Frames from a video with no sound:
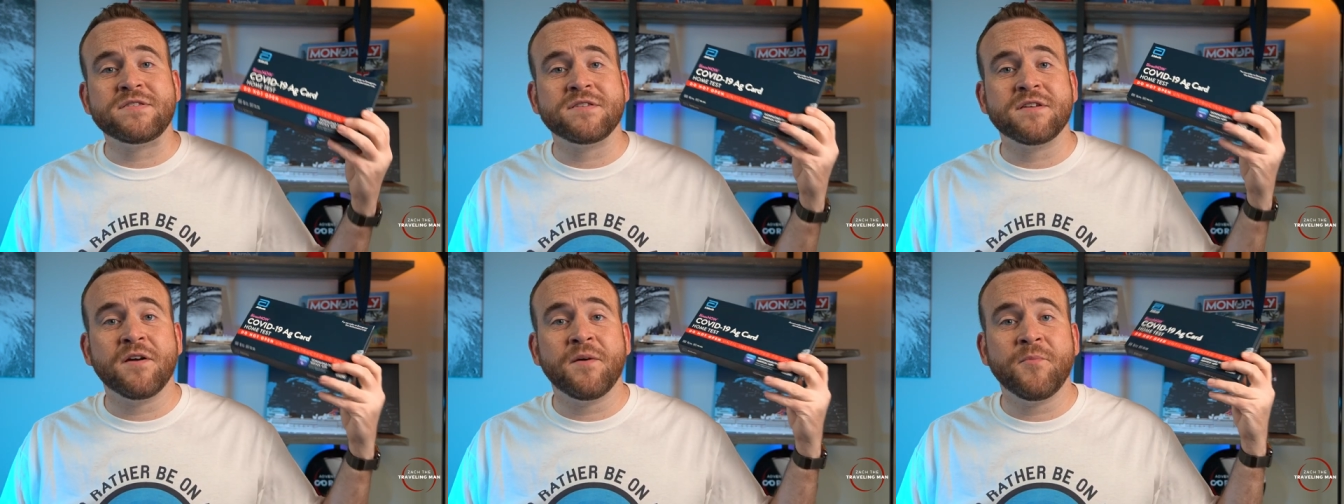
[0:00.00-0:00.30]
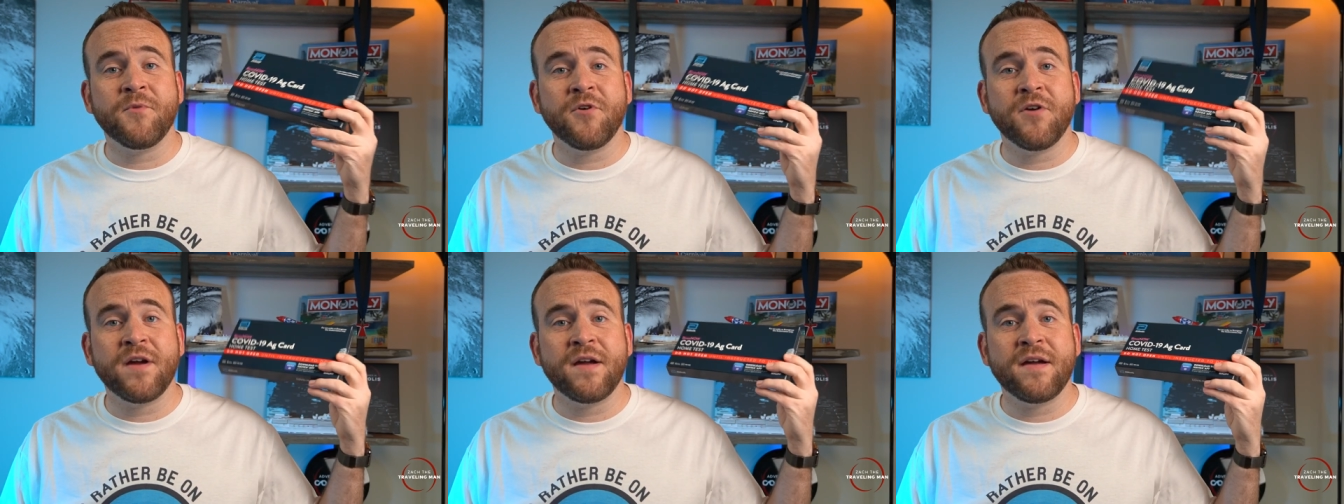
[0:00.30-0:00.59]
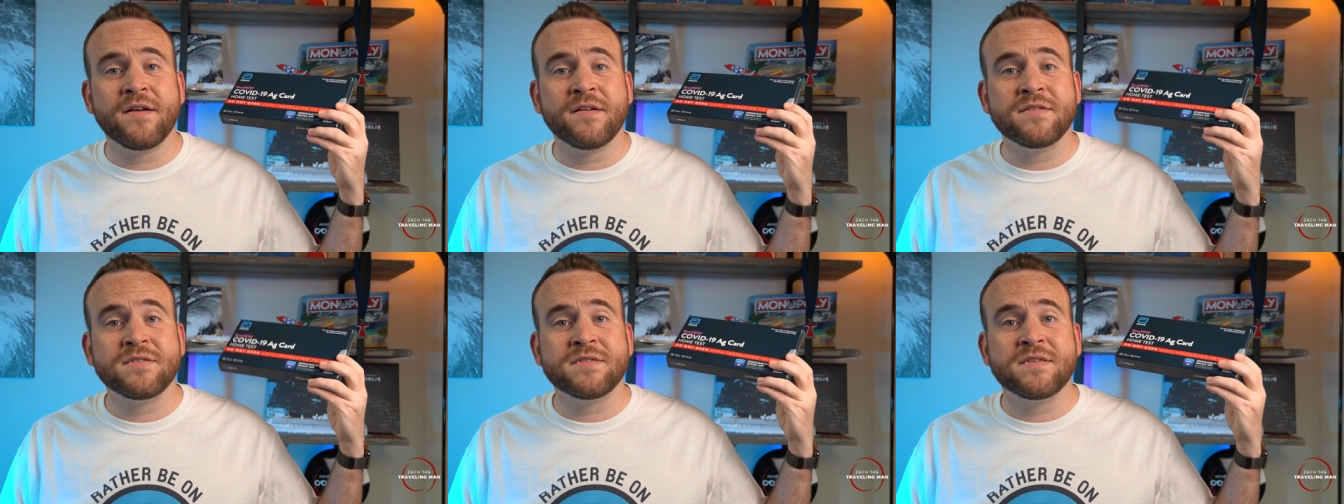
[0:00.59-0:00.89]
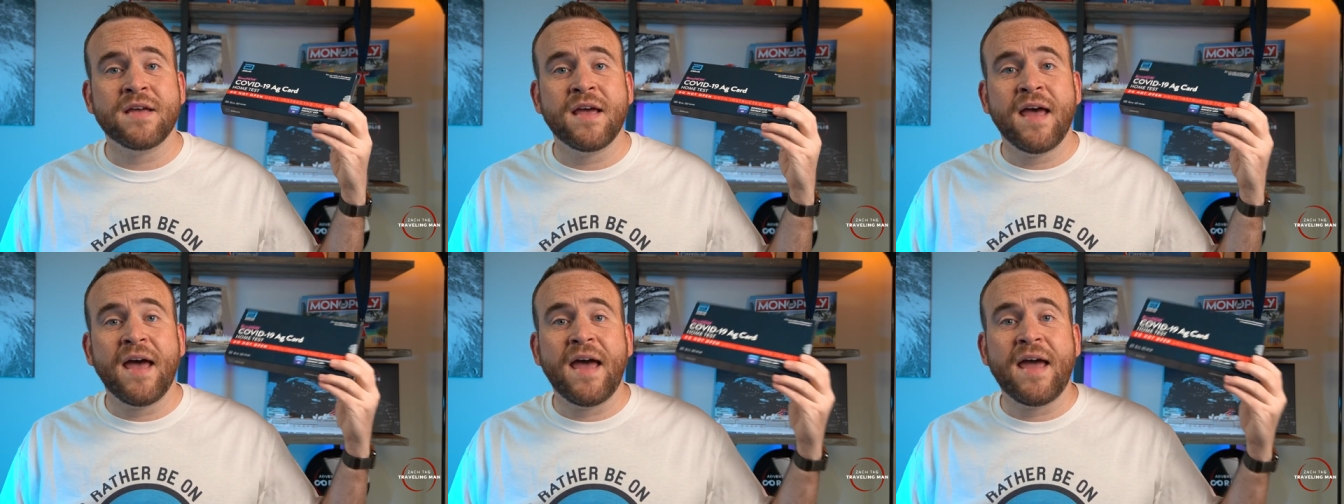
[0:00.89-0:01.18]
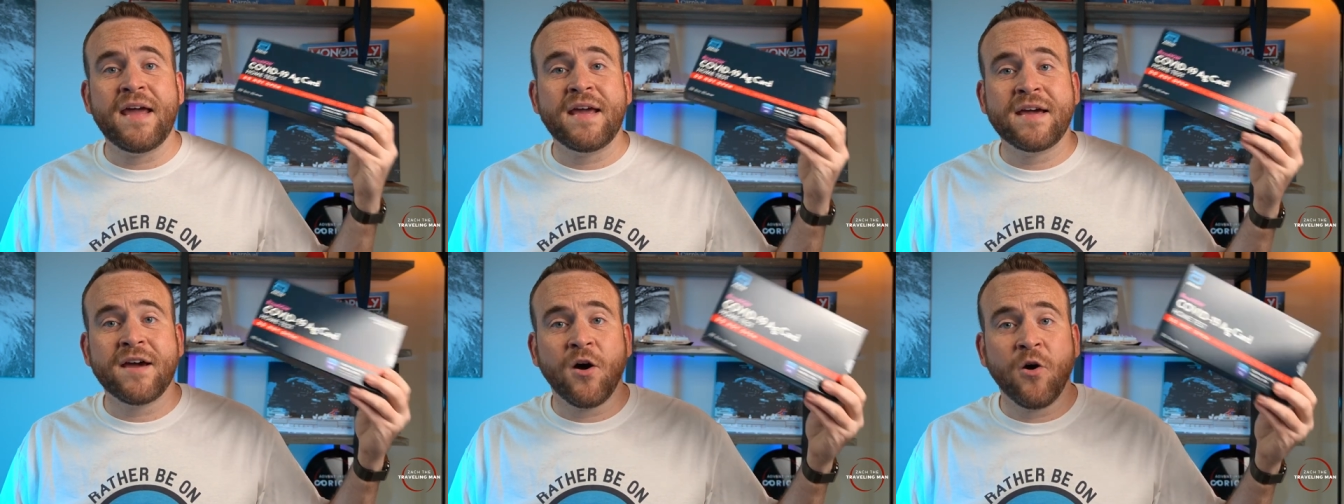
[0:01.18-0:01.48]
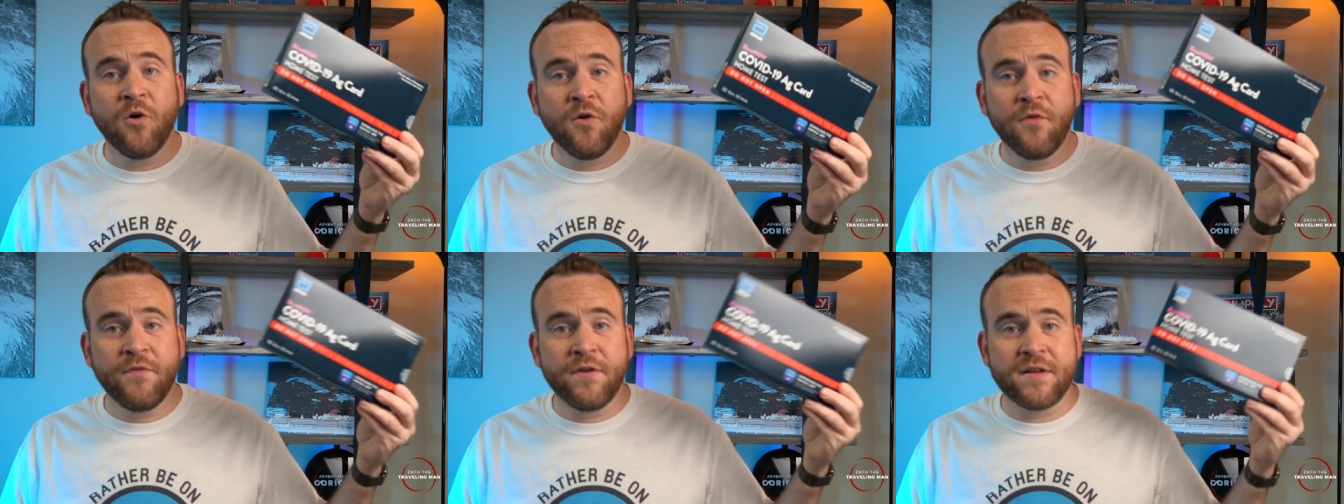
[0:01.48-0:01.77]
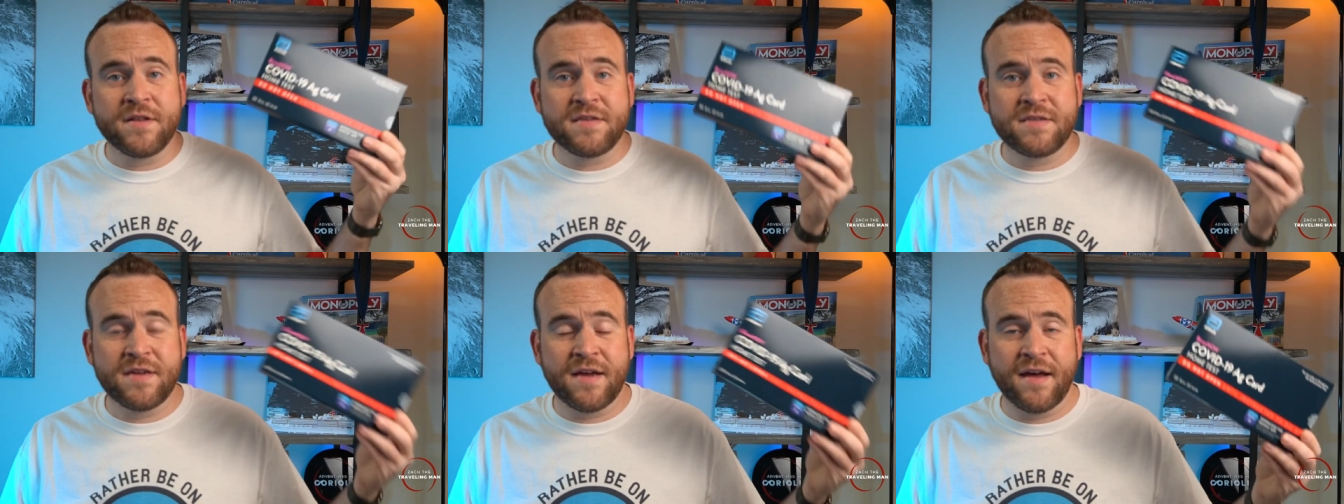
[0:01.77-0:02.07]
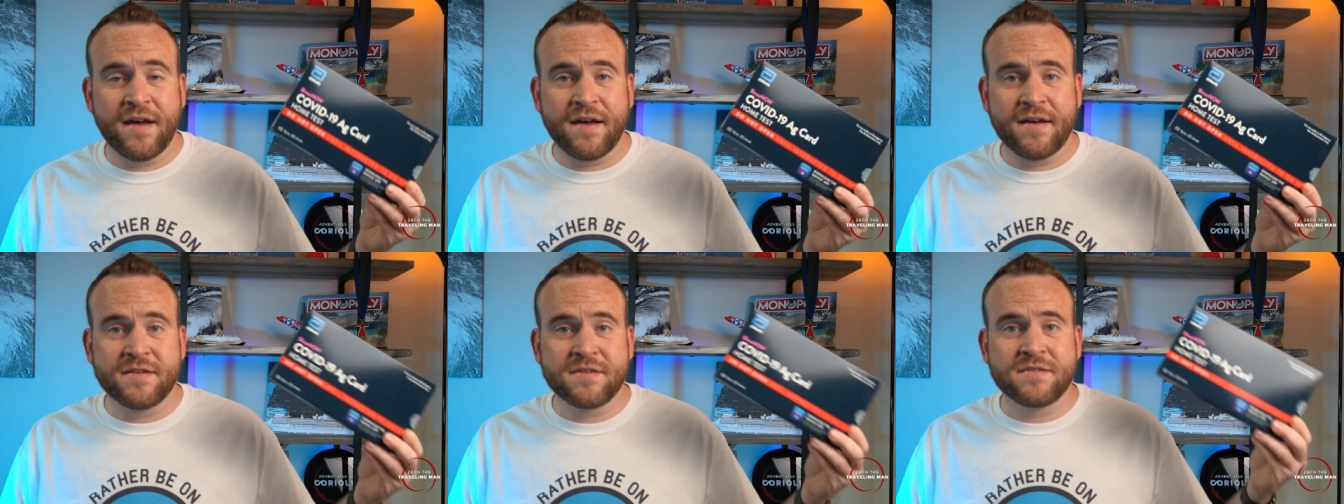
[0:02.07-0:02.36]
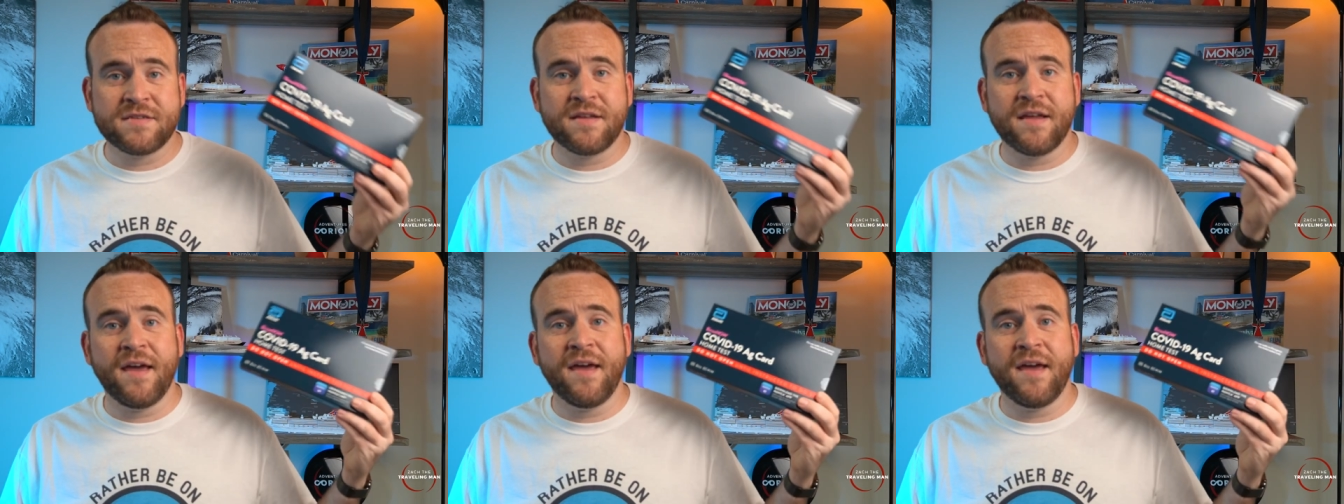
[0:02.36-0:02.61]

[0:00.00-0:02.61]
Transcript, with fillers: summer is a COVID test.